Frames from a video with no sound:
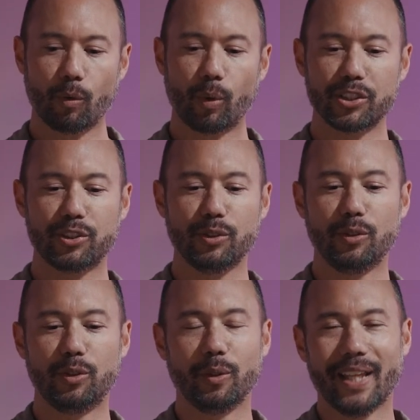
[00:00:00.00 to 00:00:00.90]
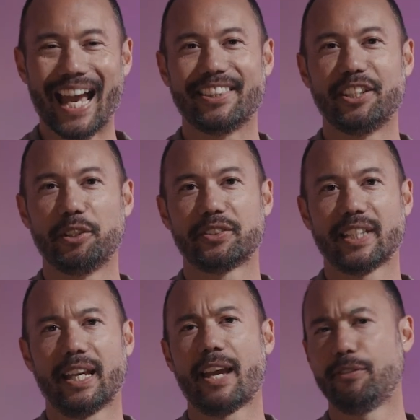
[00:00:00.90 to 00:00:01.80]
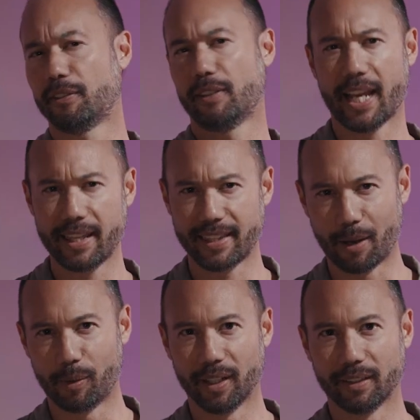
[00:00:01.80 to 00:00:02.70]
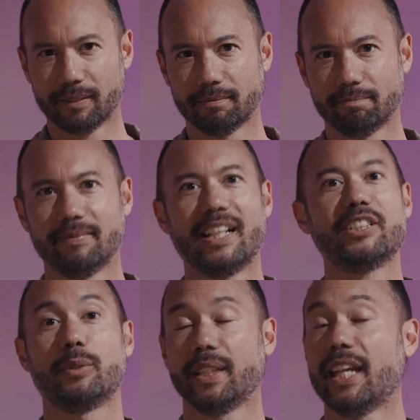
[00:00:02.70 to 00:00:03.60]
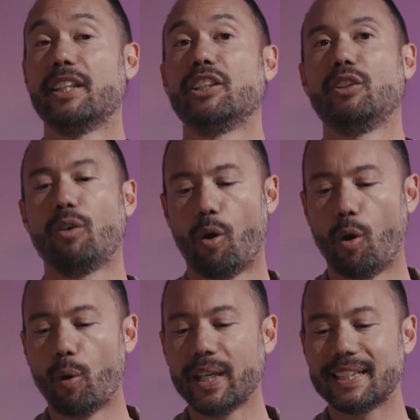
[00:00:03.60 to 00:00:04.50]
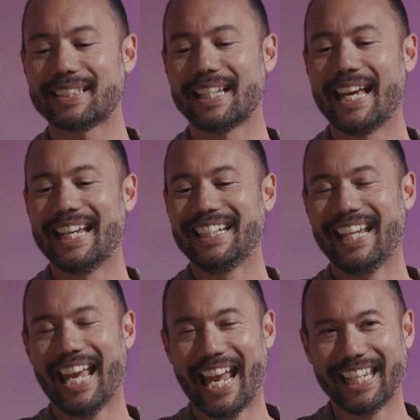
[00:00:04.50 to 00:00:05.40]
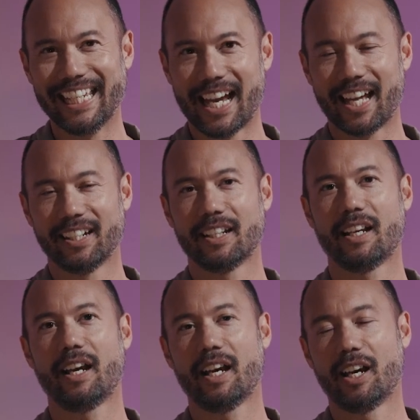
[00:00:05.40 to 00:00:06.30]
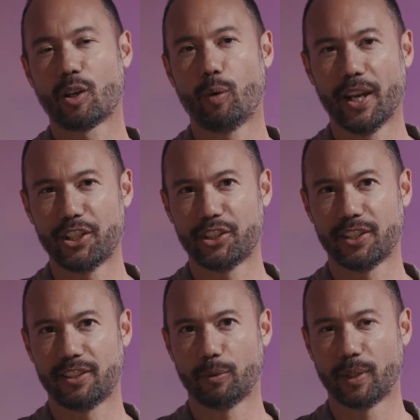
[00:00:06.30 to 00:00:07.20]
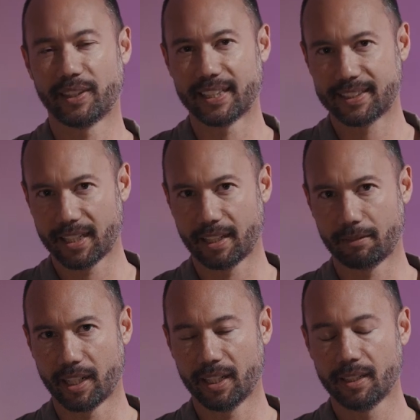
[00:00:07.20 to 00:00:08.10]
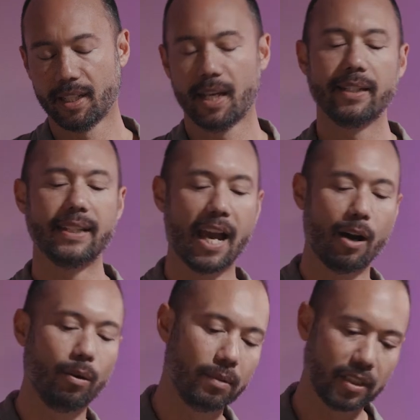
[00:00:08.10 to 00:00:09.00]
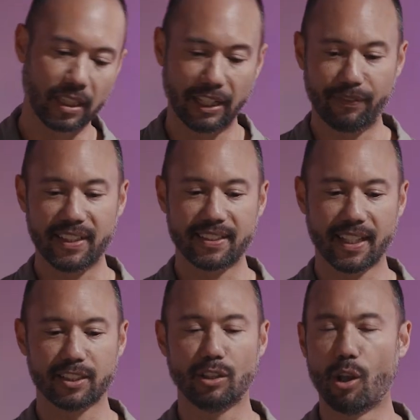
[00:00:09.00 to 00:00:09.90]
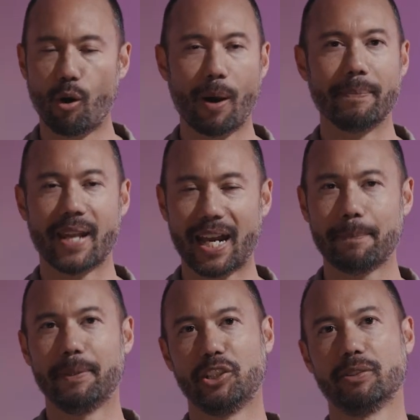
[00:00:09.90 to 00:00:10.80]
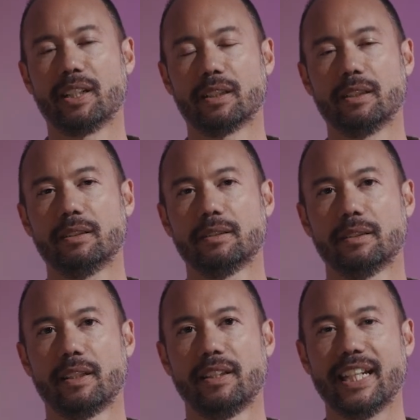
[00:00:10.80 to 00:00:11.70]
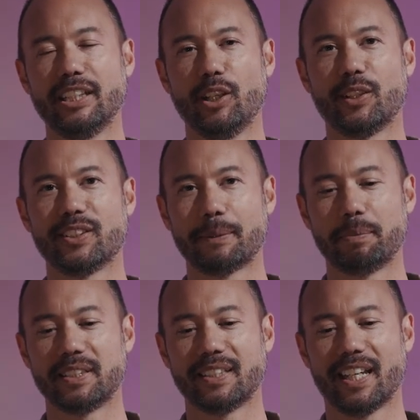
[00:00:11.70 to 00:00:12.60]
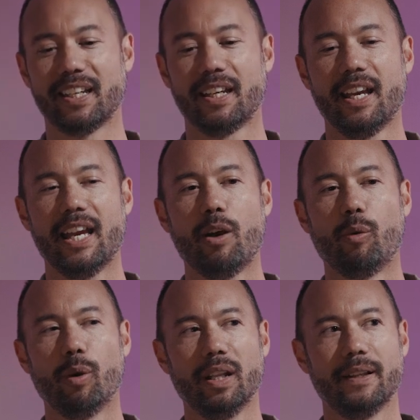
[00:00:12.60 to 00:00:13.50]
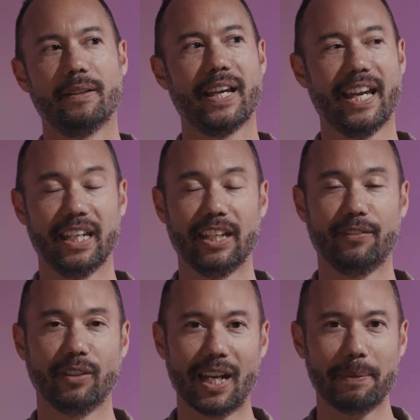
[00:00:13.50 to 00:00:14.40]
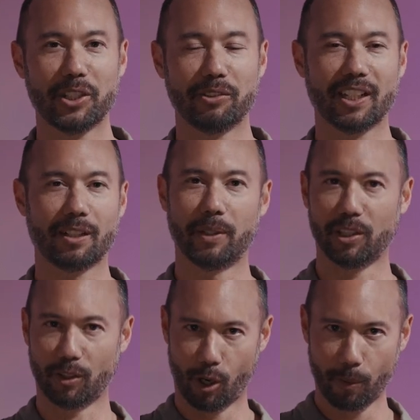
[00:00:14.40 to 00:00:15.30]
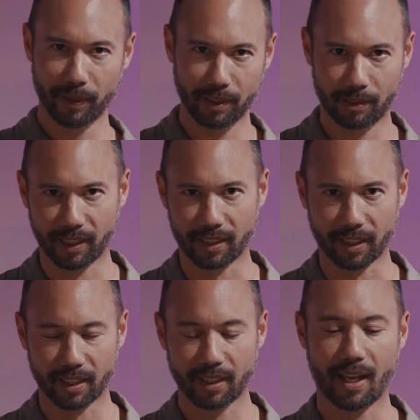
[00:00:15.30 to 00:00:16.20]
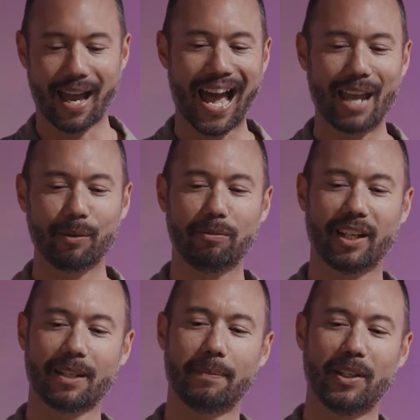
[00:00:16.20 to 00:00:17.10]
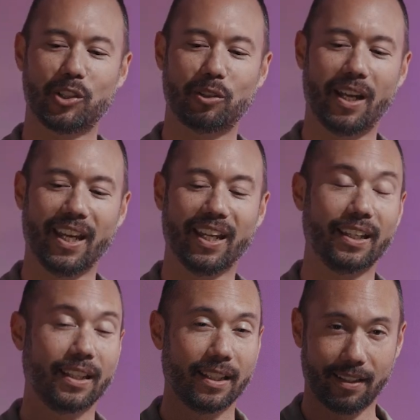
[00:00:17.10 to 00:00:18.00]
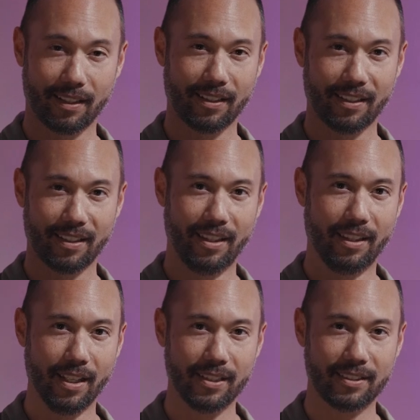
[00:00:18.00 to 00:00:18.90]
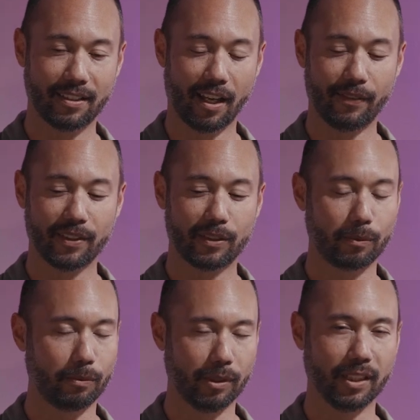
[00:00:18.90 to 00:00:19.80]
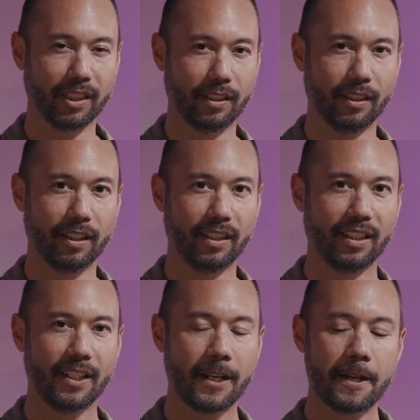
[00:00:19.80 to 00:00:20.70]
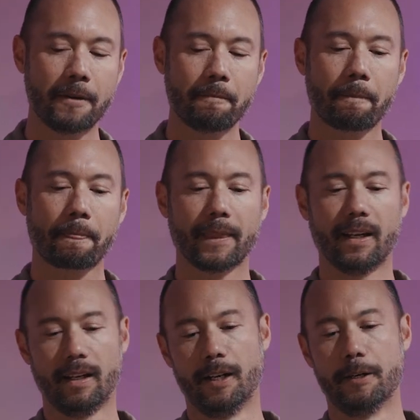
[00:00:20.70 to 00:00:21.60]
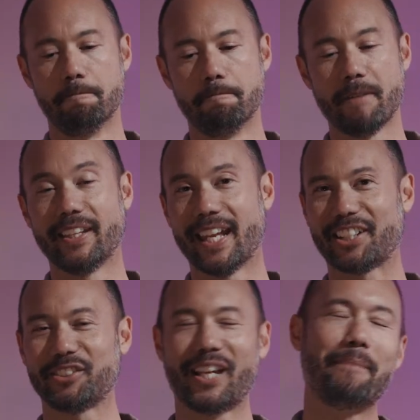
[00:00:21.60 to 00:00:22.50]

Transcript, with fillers: once you do that, then you can say, have you ever had that one? So again, you're always tagging on a question to what they say, right? Now, if he says, no, I'm not a big drinker, then you could simply say, well, hey, if you're not a big drinker, but you're open to drinking, I would recommend trying this stuff. It's really good. Um, and that actually